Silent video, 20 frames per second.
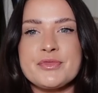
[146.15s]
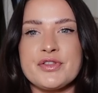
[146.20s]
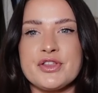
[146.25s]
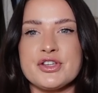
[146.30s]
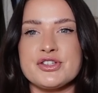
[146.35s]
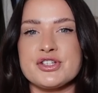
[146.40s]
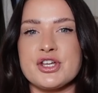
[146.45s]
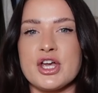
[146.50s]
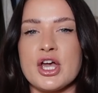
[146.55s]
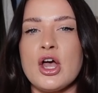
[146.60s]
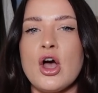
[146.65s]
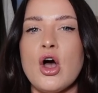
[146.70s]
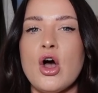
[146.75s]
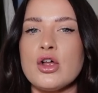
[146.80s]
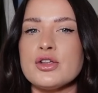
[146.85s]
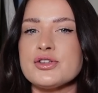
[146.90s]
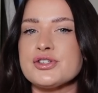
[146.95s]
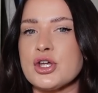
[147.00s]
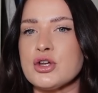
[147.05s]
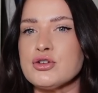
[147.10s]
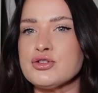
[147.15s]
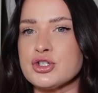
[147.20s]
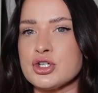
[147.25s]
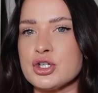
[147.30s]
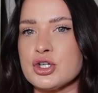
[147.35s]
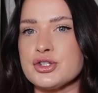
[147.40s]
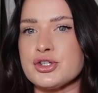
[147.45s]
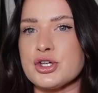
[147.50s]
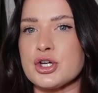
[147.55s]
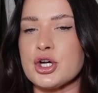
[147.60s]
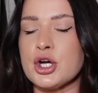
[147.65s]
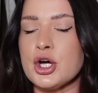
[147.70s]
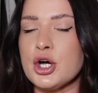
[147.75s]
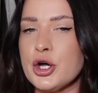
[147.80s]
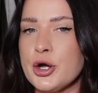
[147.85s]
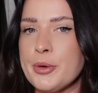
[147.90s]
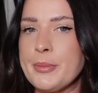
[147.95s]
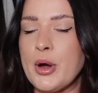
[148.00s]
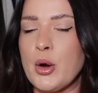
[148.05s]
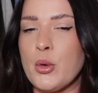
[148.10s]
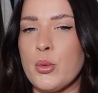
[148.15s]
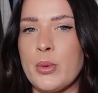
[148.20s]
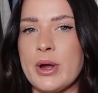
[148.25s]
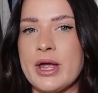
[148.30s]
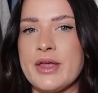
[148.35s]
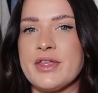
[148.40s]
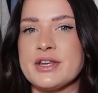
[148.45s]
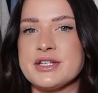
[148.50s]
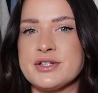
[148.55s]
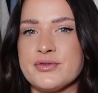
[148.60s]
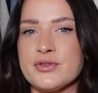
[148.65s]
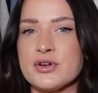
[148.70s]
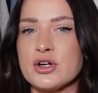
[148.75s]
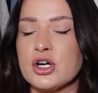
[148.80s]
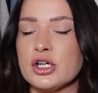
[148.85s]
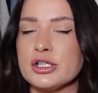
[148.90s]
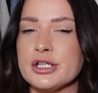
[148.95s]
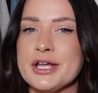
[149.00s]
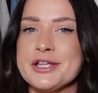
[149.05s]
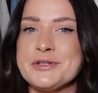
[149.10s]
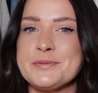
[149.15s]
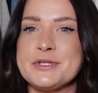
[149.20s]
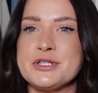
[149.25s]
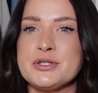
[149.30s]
The skirt also does come with different colours.